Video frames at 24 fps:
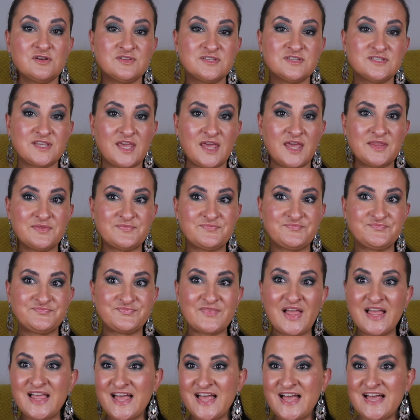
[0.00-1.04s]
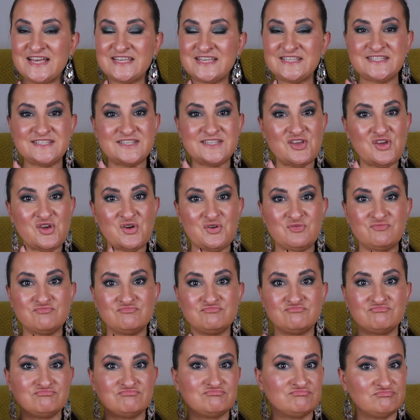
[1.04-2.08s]
on skin. So
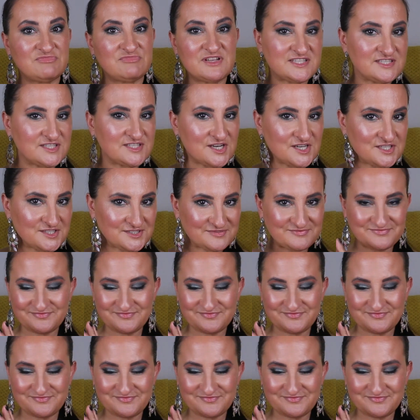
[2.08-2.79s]
let's start.